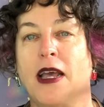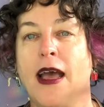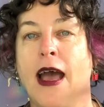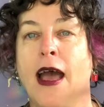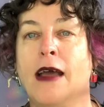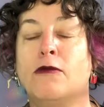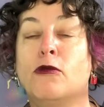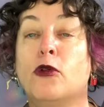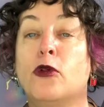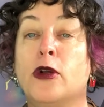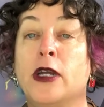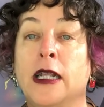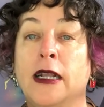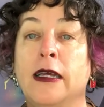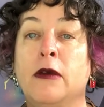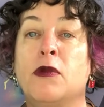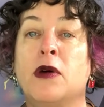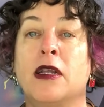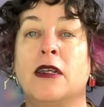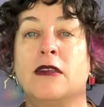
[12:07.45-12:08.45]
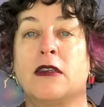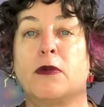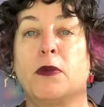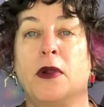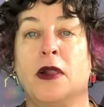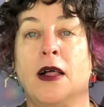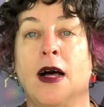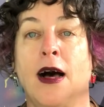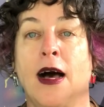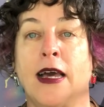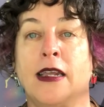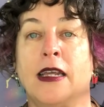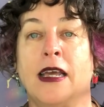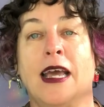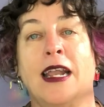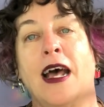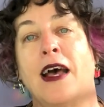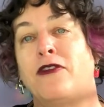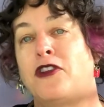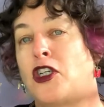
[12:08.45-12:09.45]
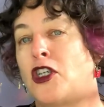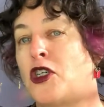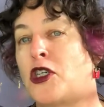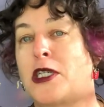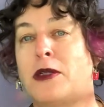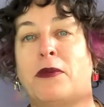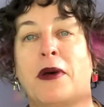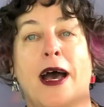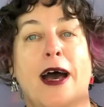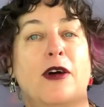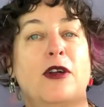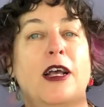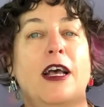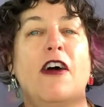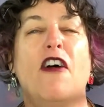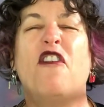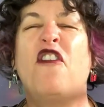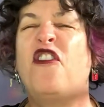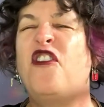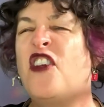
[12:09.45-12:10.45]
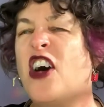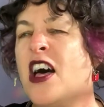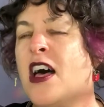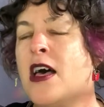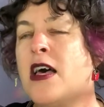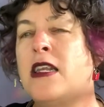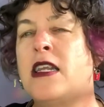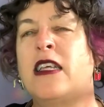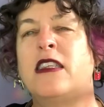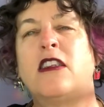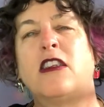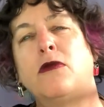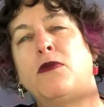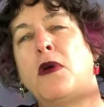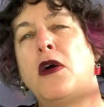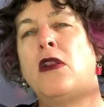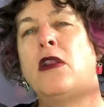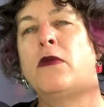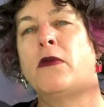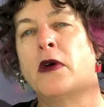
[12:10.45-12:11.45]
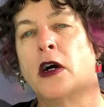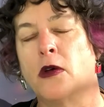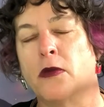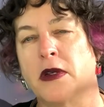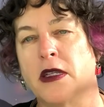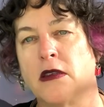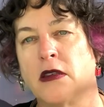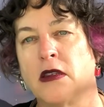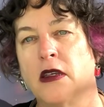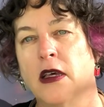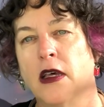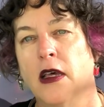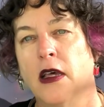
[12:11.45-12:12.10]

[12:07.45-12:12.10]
and really when it's applied, and I've talked about fun and smaller moments,